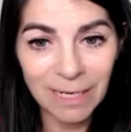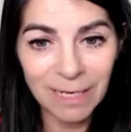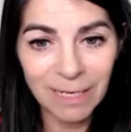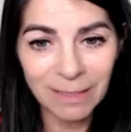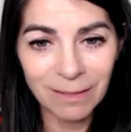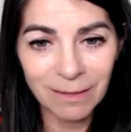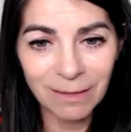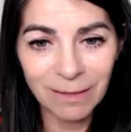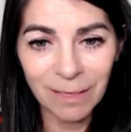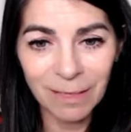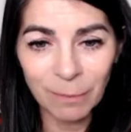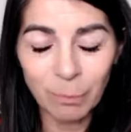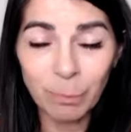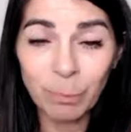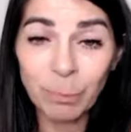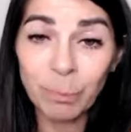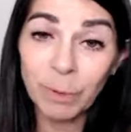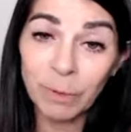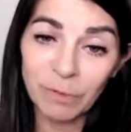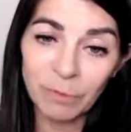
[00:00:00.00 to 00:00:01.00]
and they
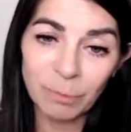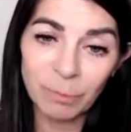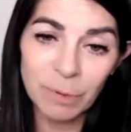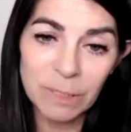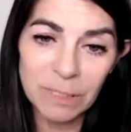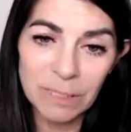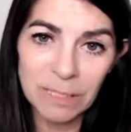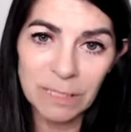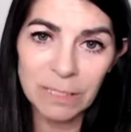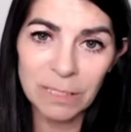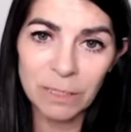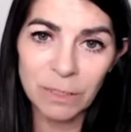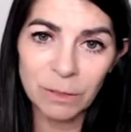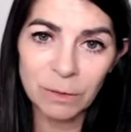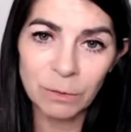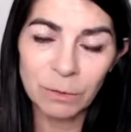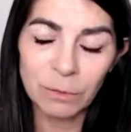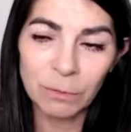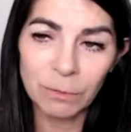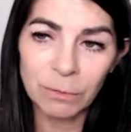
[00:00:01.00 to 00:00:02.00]
both proceeded
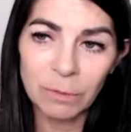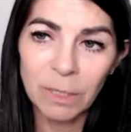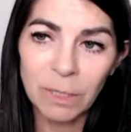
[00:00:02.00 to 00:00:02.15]
to